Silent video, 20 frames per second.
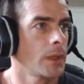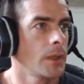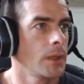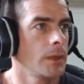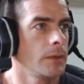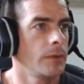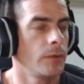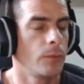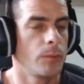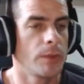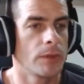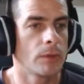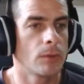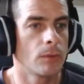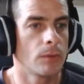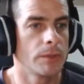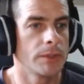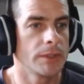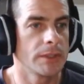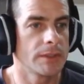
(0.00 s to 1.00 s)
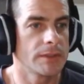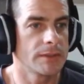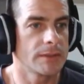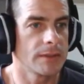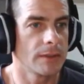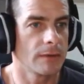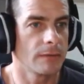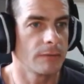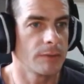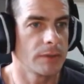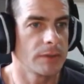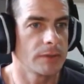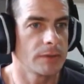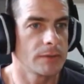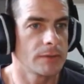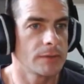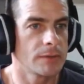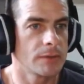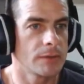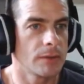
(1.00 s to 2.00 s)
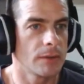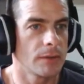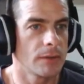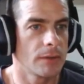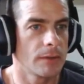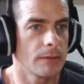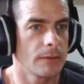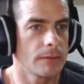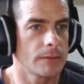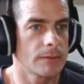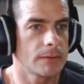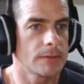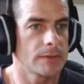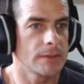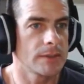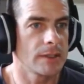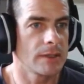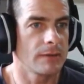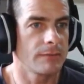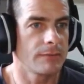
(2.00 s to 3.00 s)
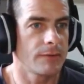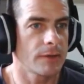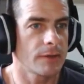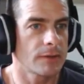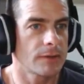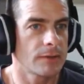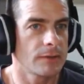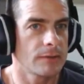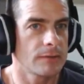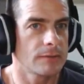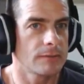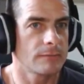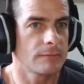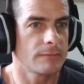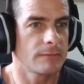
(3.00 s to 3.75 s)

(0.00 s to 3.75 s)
in the recording itself, because the effect is